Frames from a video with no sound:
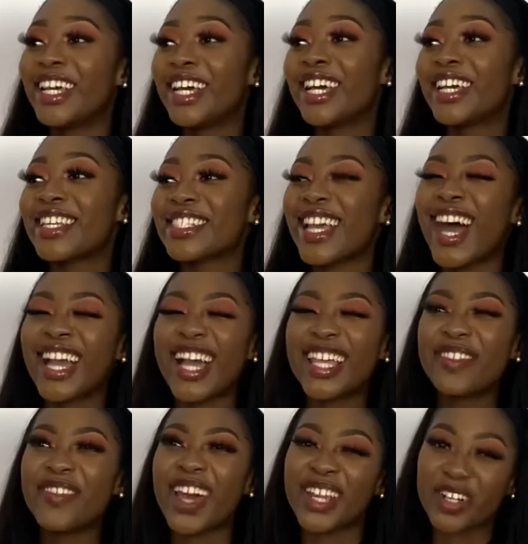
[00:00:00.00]
Because I kind
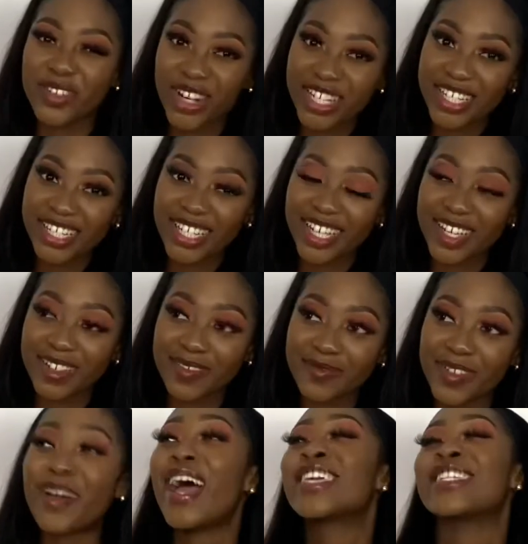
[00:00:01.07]
of had a crush on him.
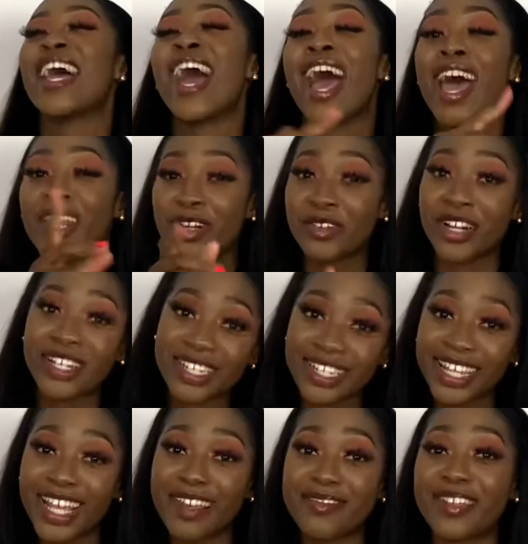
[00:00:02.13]
Actually, I had a crush on
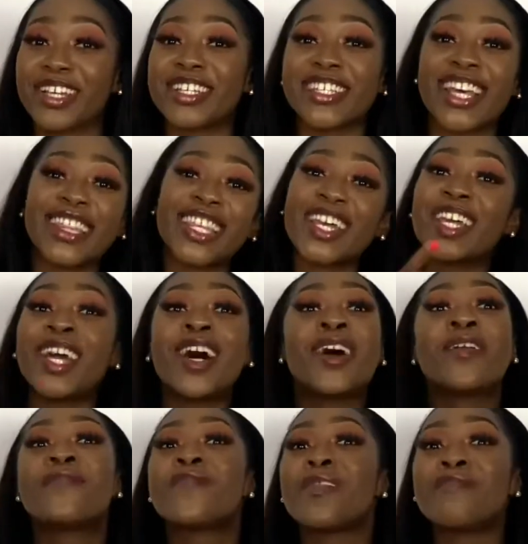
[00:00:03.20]
him because I think,
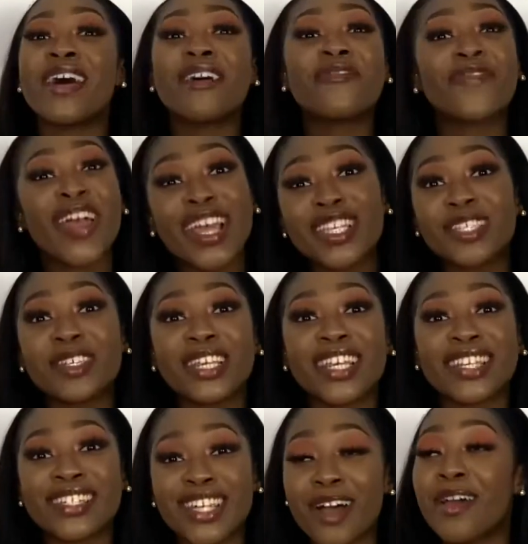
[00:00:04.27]
but my face, you
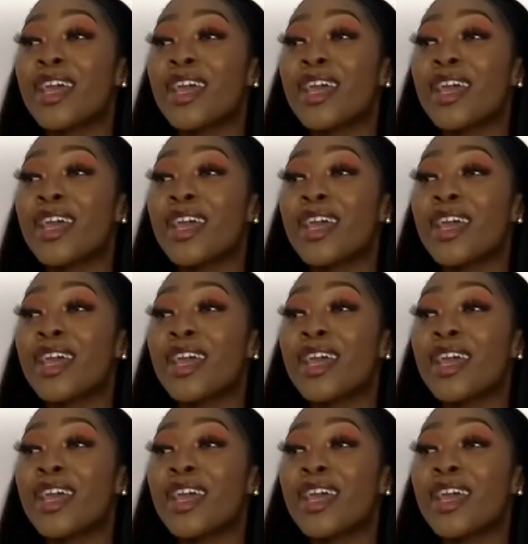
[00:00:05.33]
can tell,